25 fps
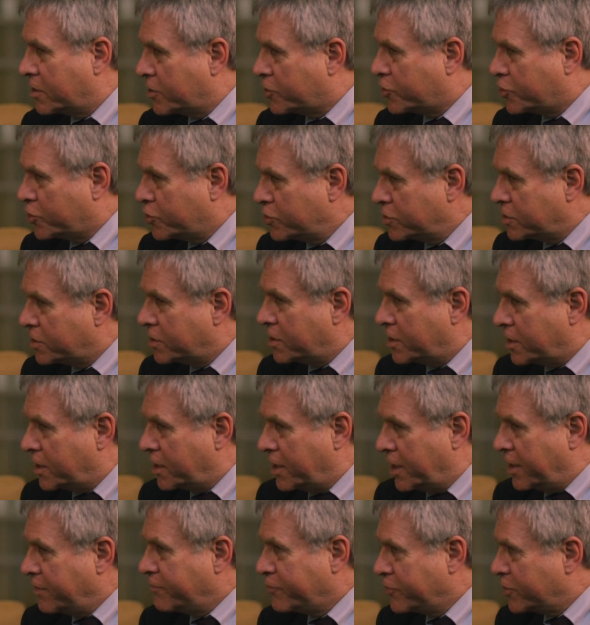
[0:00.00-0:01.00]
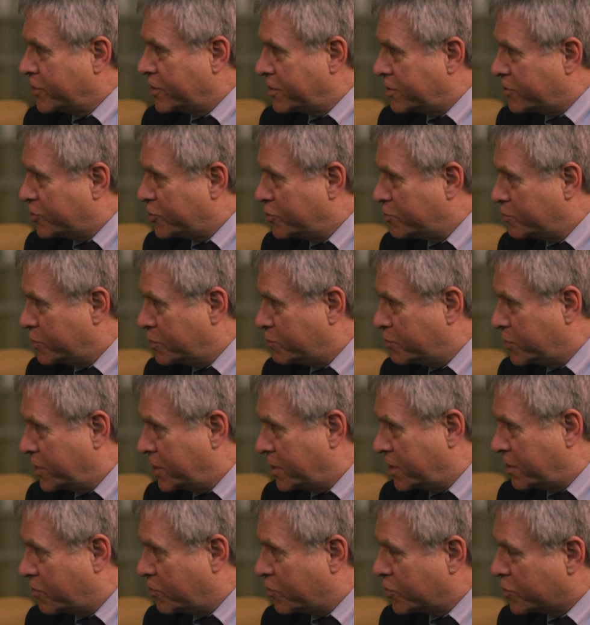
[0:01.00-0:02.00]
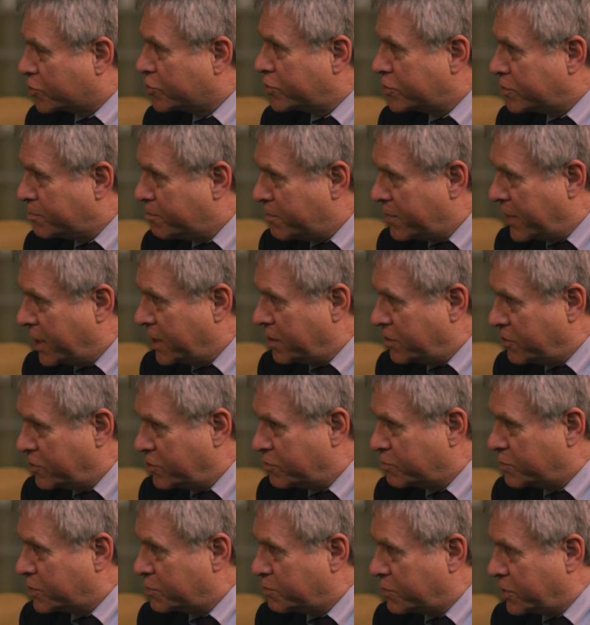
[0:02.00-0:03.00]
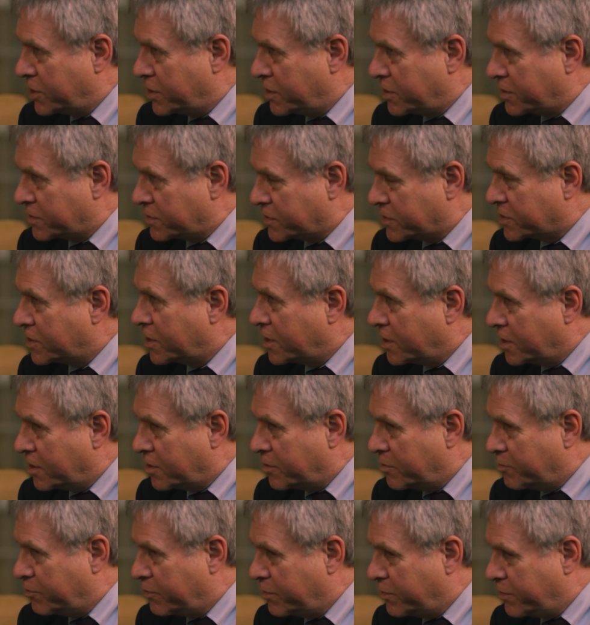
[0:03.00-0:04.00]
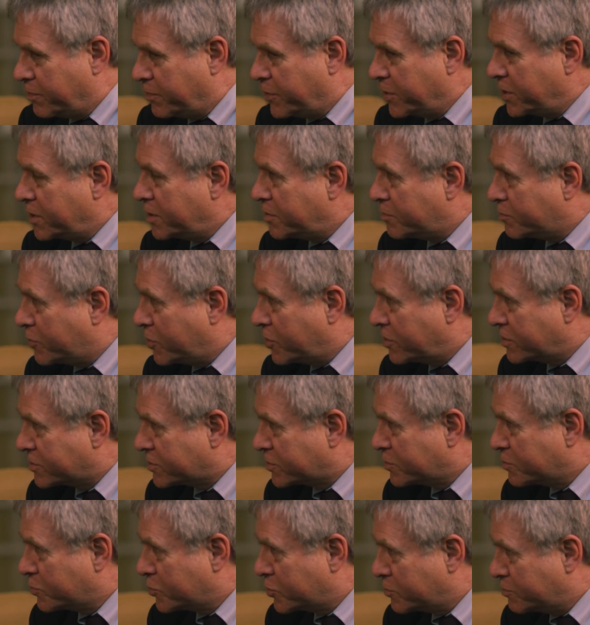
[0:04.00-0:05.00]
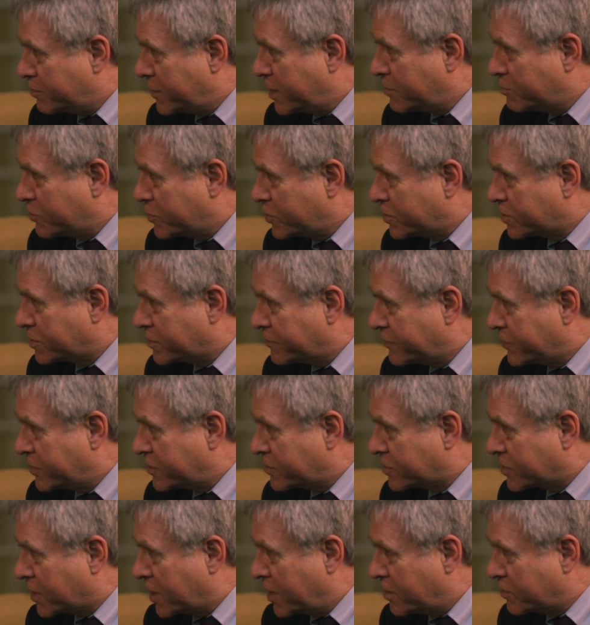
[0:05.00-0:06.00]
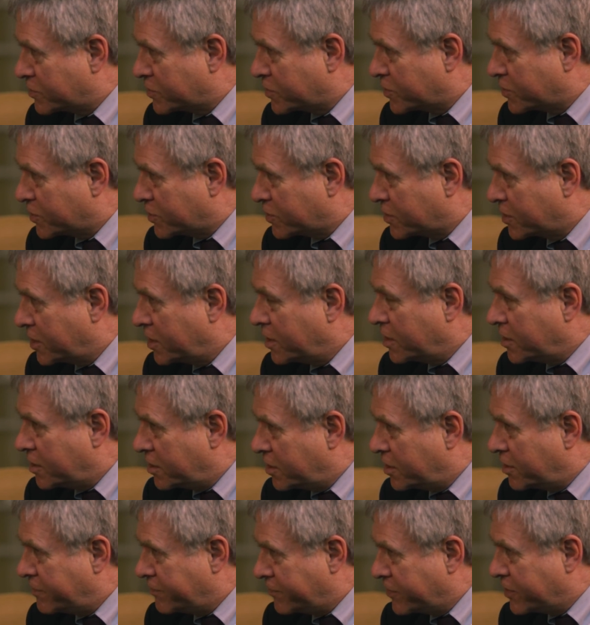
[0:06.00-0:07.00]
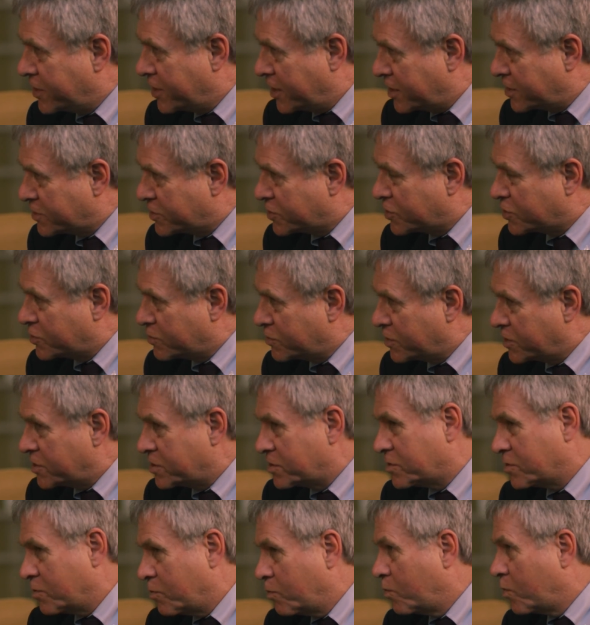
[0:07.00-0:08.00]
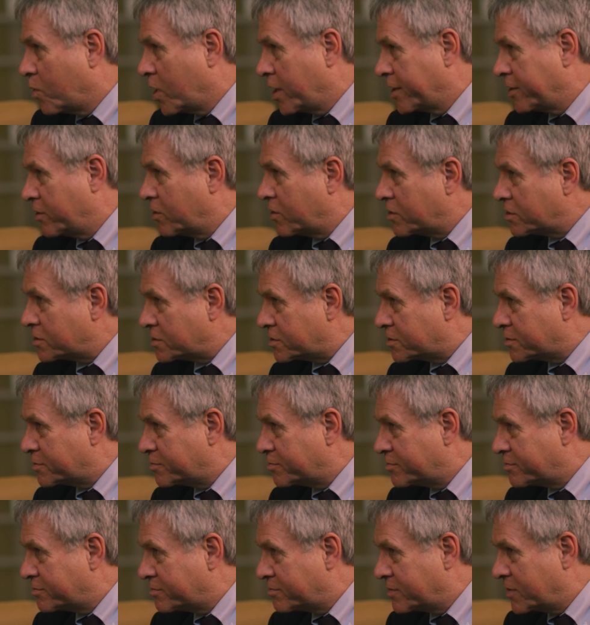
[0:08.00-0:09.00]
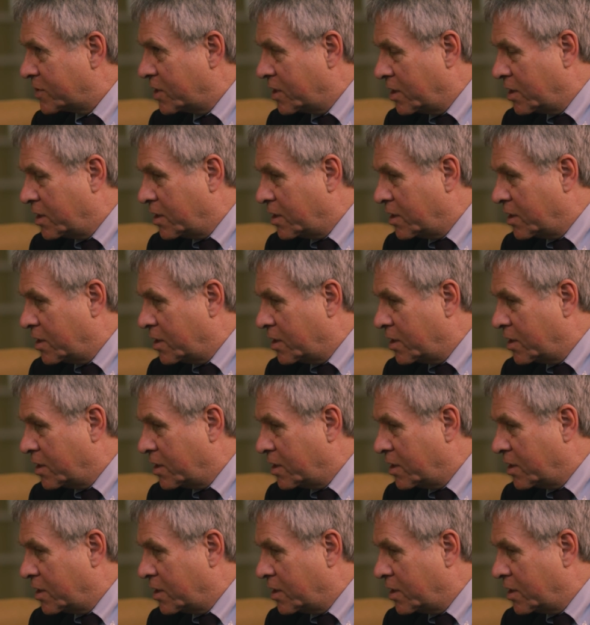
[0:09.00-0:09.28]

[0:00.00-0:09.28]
could every human being, or could many human beings, be possible members of this council? If the answer is why not, mm-hmm.